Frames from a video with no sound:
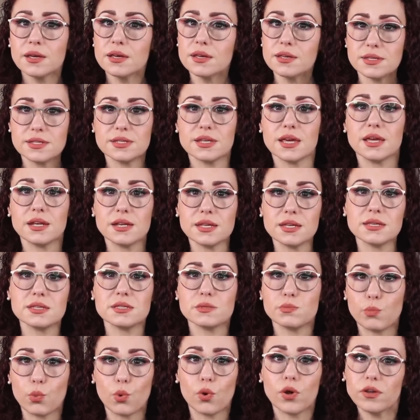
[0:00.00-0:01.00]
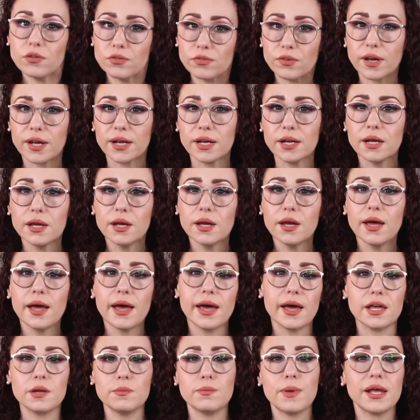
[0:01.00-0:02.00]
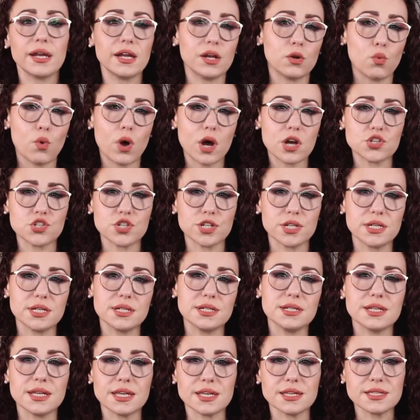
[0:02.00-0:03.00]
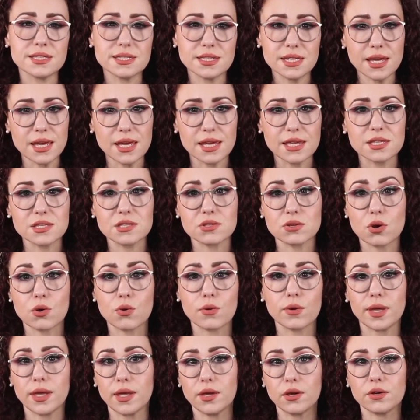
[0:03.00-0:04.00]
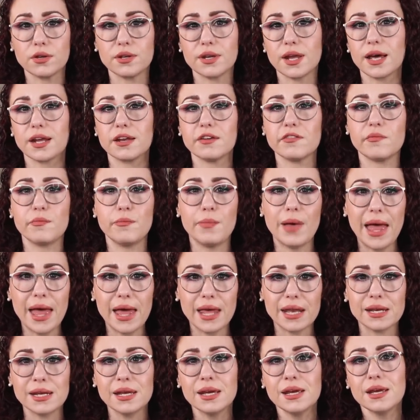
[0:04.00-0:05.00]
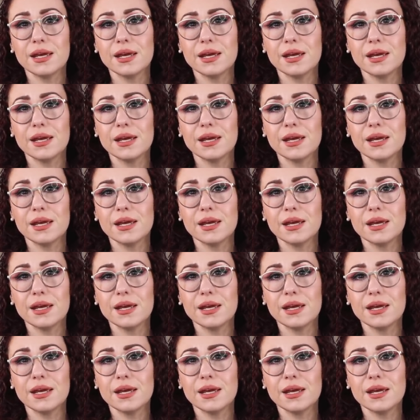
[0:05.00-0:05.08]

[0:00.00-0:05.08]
Sandy's boyfriend, had been in Washington, D.C., so he could not have been